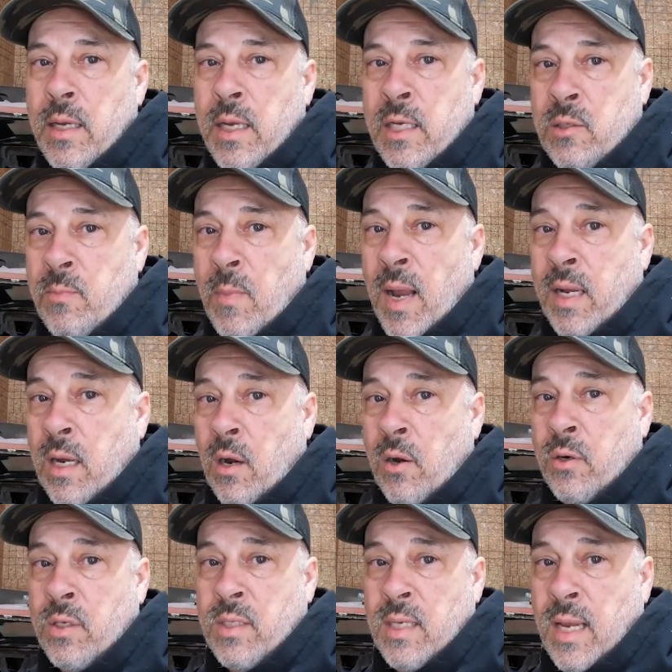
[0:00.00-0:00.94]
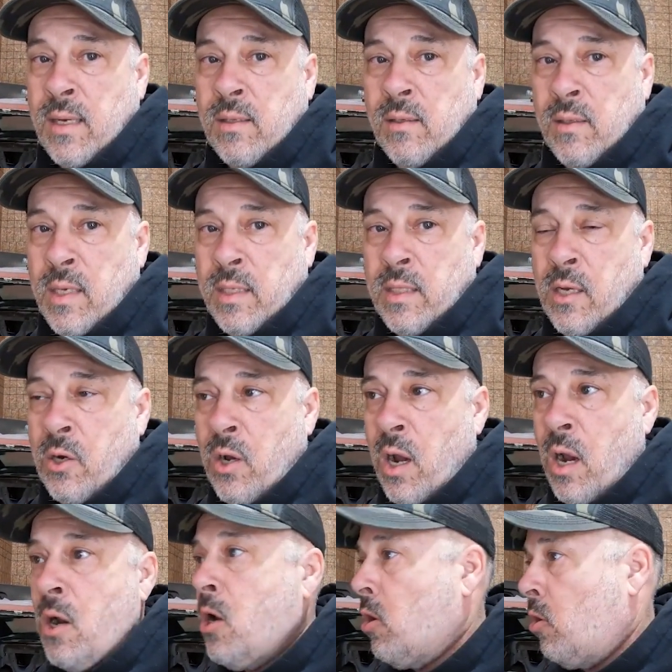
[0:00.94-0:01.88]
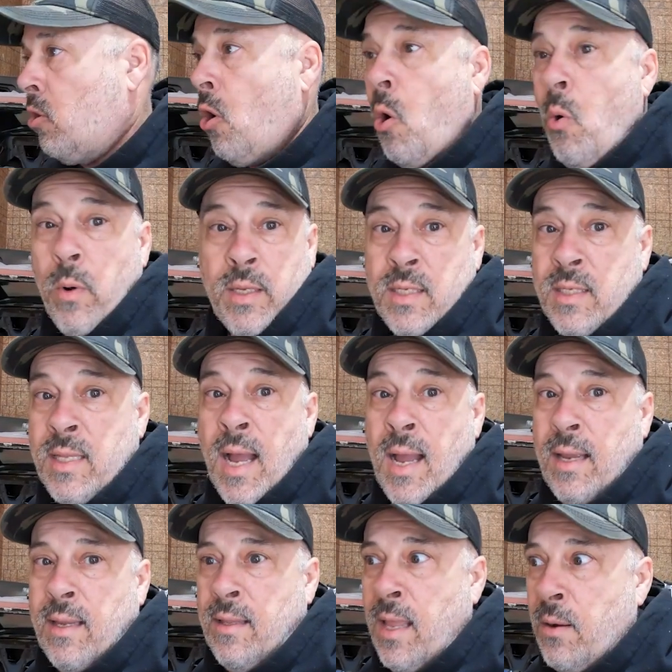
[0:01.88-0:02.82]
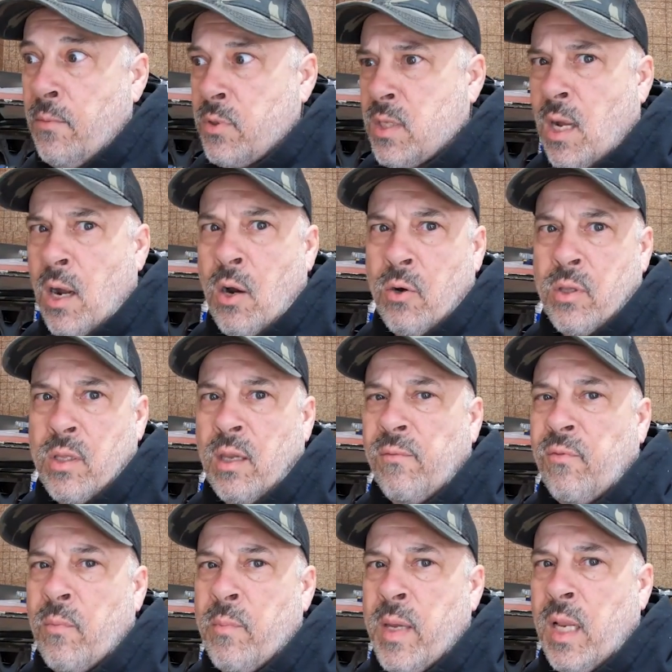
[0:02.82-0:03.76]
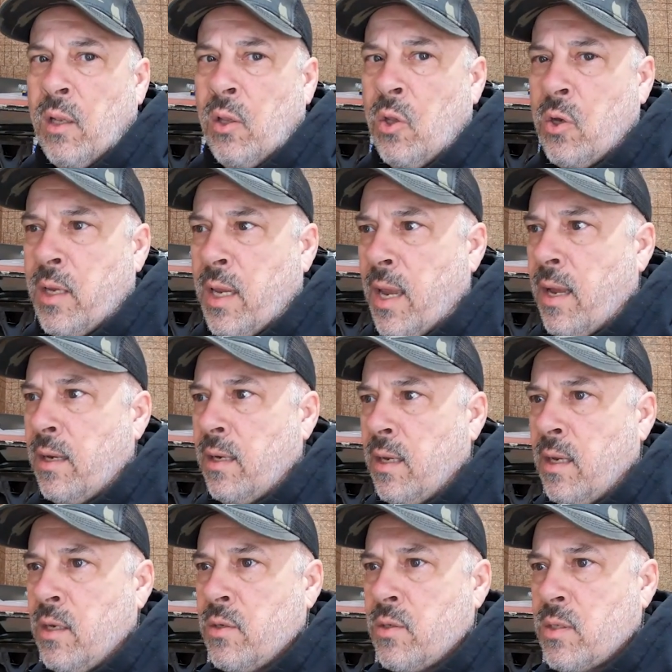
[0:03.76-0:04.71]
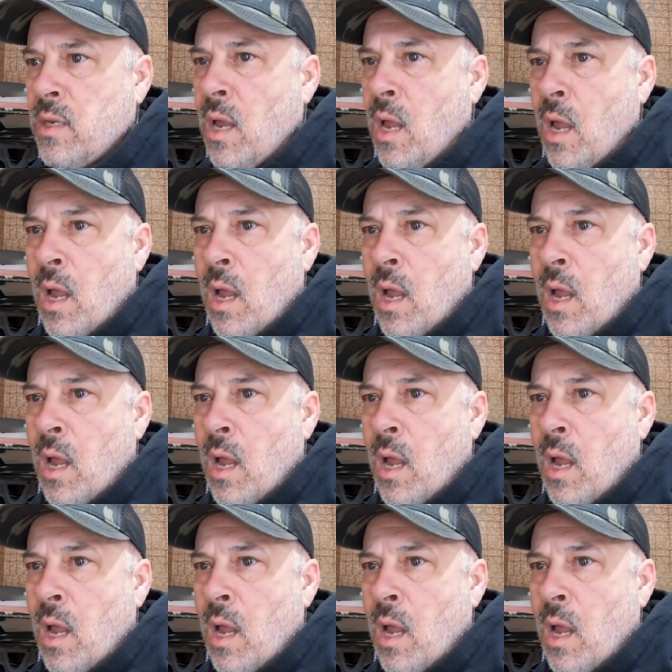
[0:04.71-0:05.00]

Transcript: Is my car exactly like their car? No, it's not. And that was the hard thing for me to look at is,